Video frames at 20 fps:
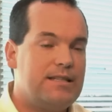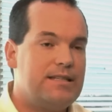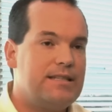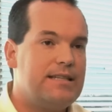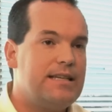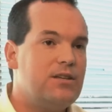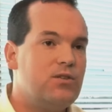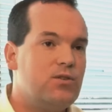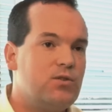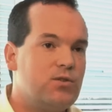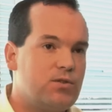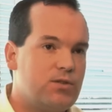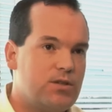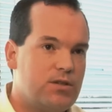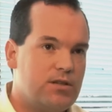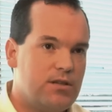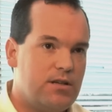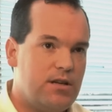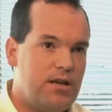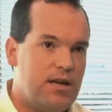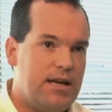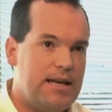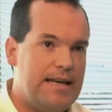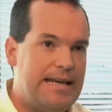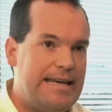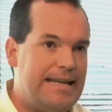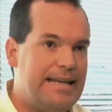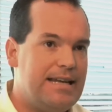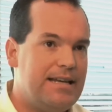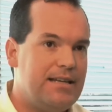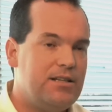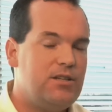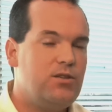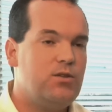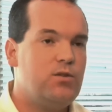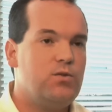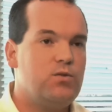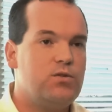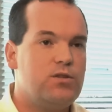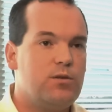skills needed
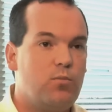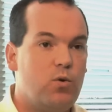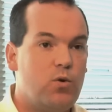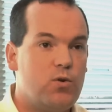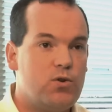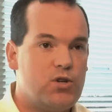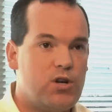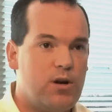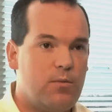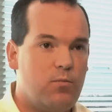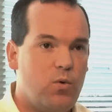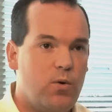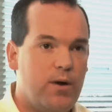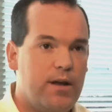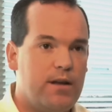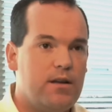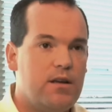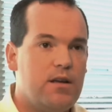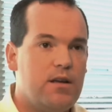to support SharePoint.